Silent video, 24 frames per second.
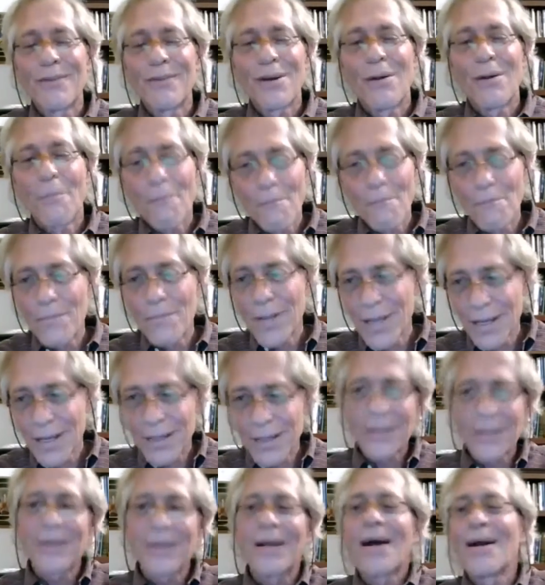you a big
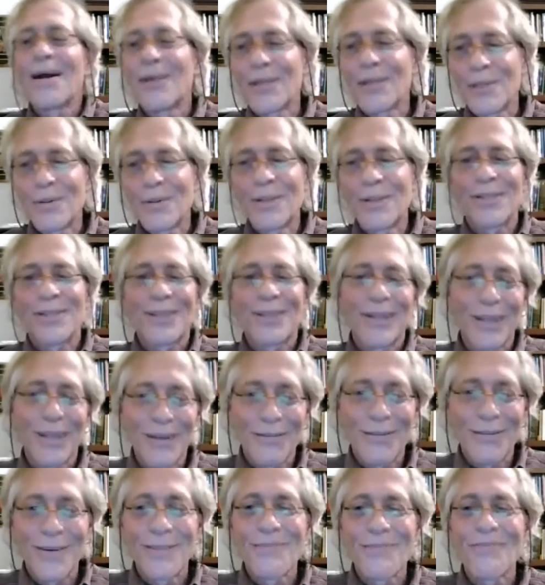acknowledgement, Steve.